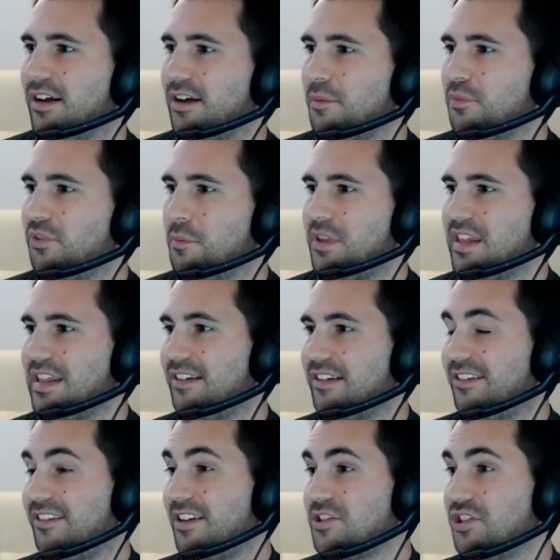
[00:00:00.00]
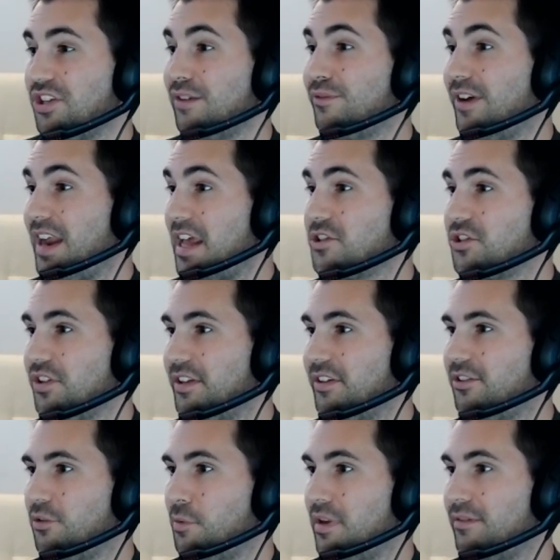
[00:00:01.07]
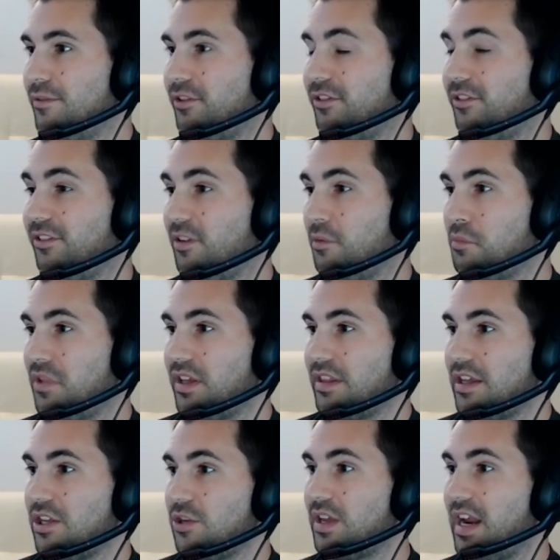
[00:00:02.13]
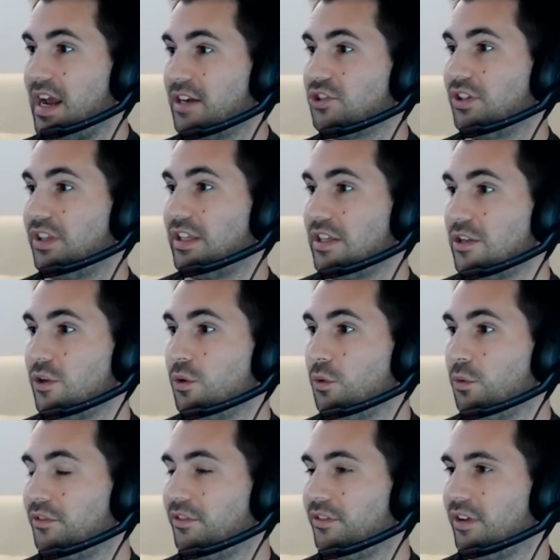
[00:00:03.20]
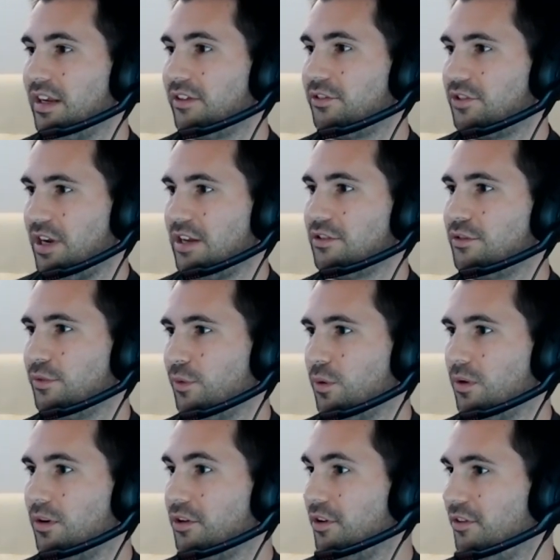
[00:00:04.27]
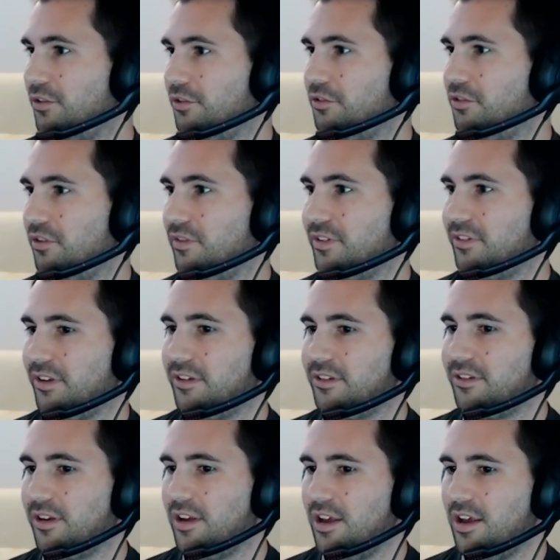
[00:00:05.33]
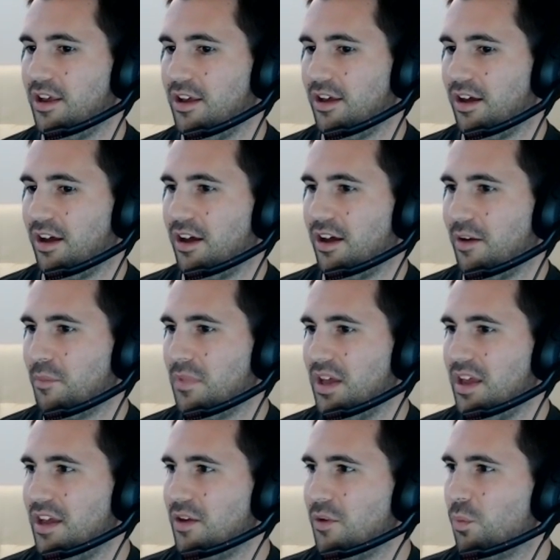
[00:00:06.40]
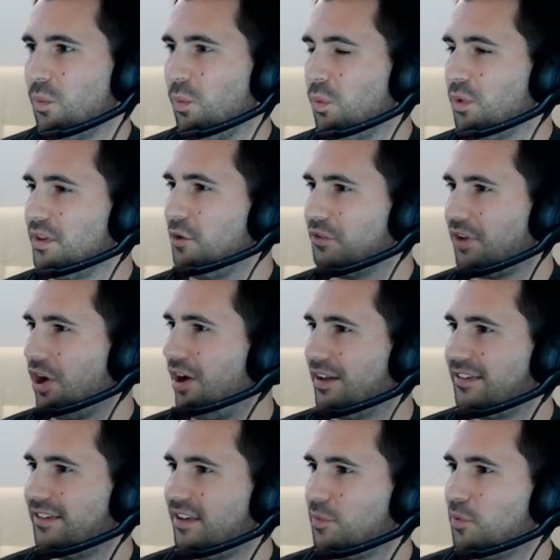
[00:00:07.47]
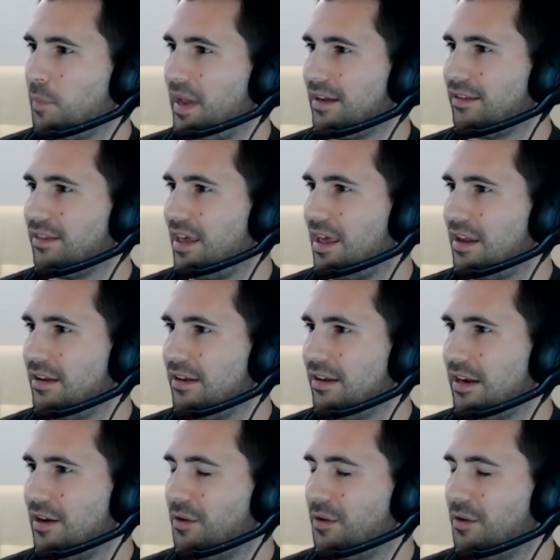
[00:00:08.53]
Something that's essentially a financial instrument versus something that you can actually use in exchange for goods or services. Were those concepts back then,